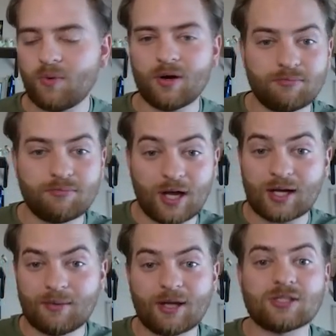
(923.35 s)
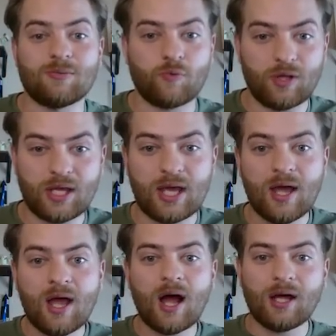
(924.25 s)
we're talking about some really
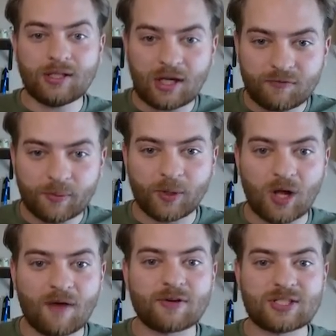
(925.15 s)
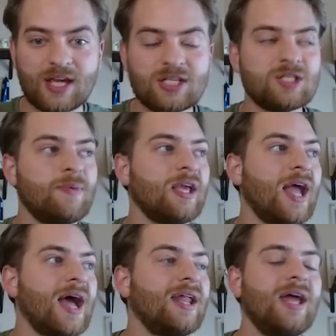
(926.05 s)
uncomfortable conversations being
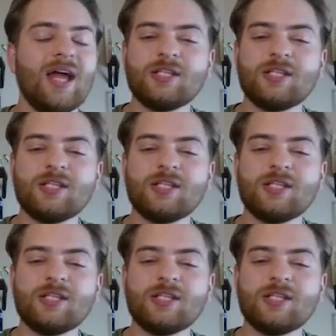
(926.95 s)
had,